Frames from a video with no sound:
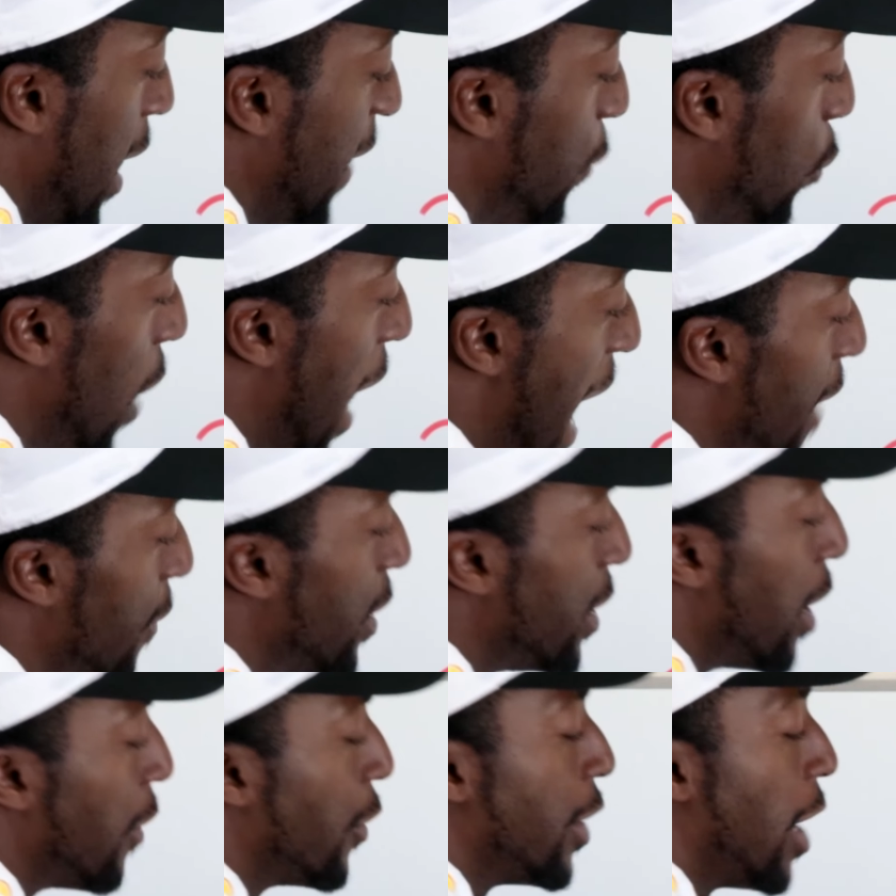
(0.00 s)
If you have
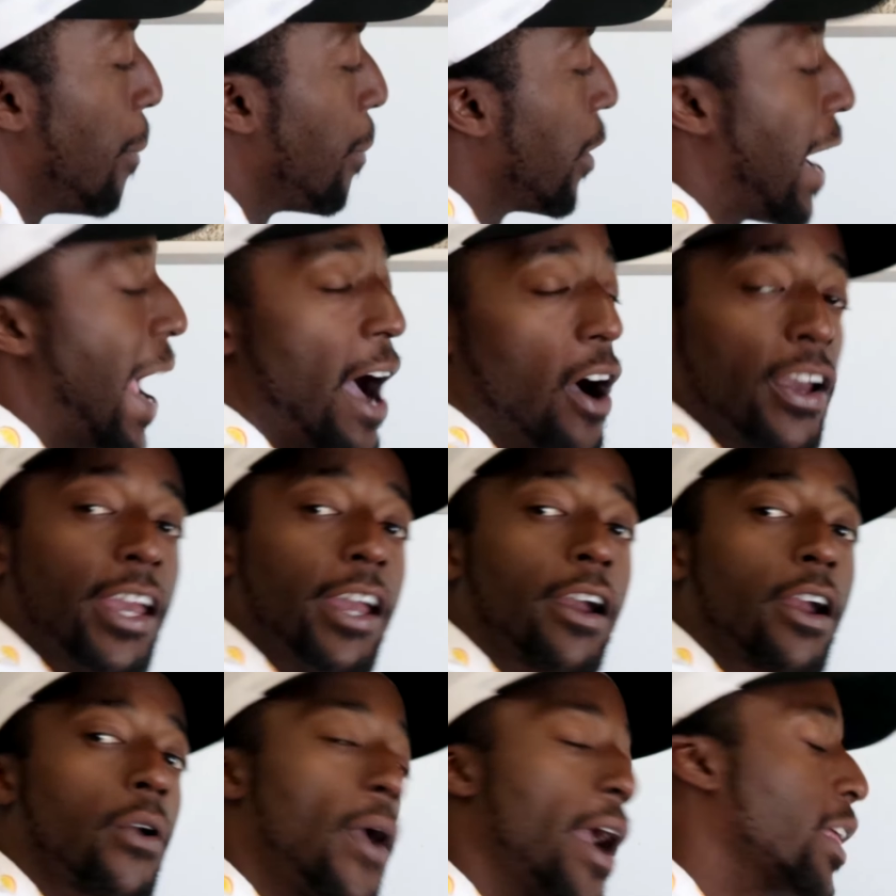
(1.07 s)
another number out
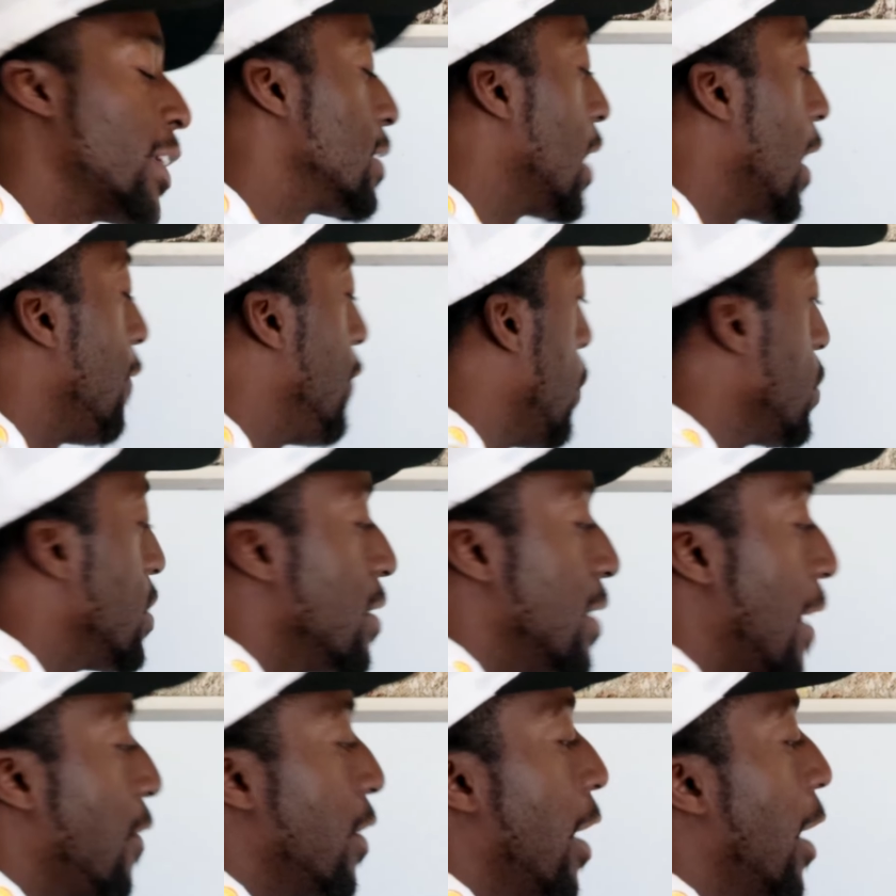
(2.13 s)
here, right, let's say if it was
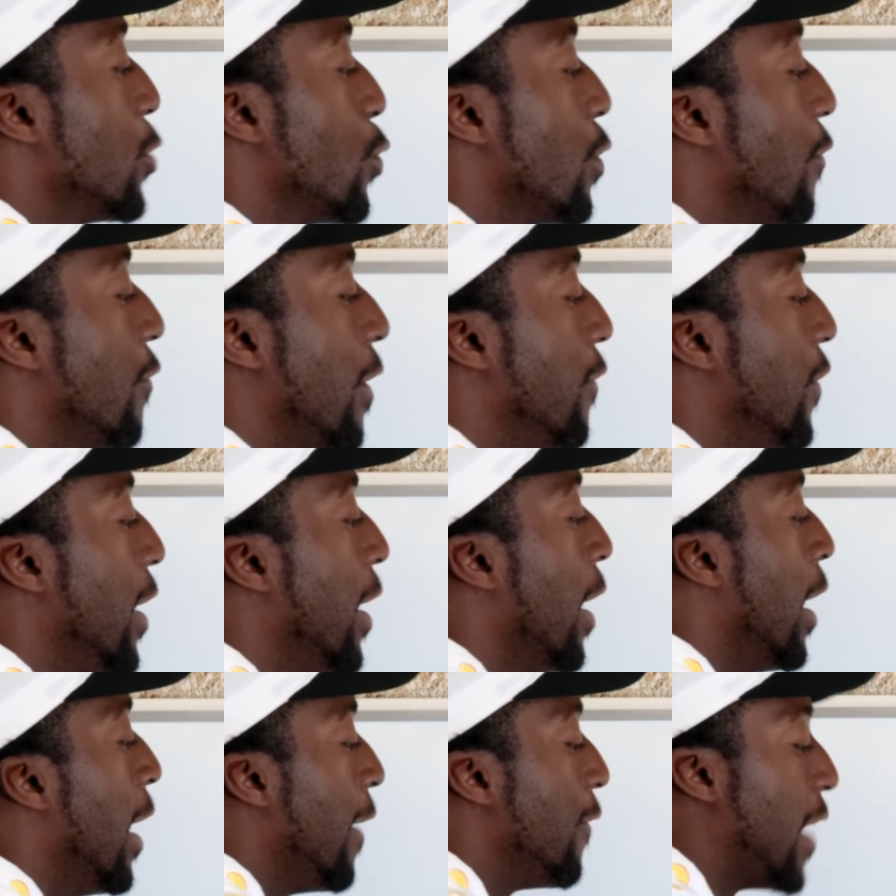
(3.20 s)
750,
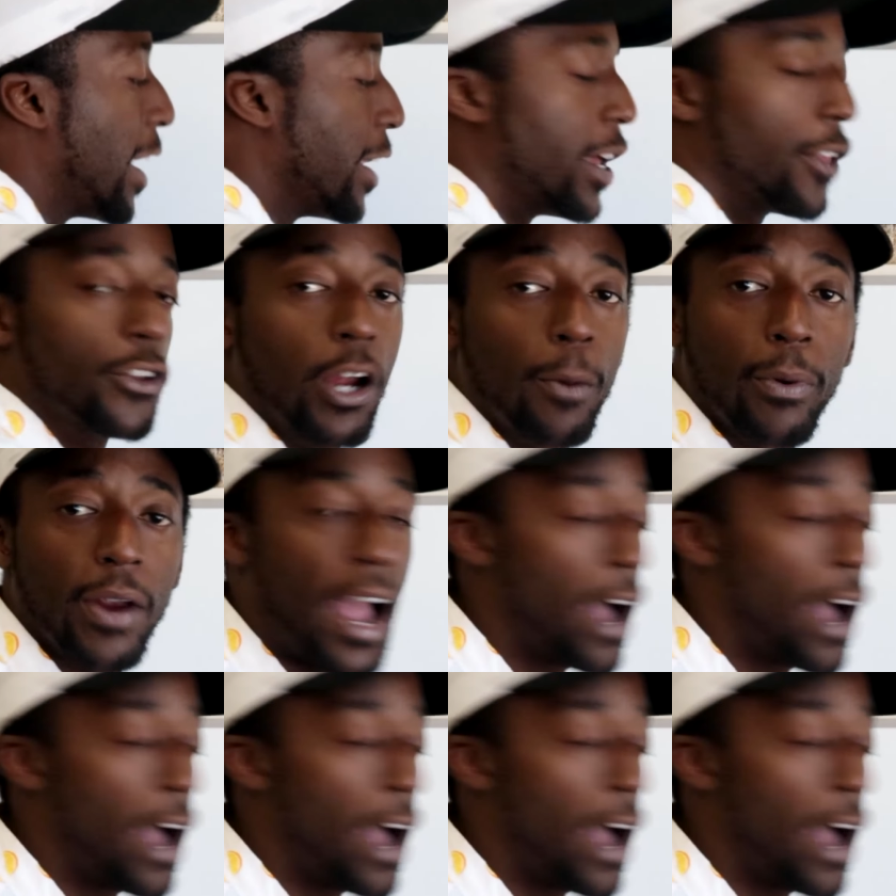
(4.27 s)
if you had another number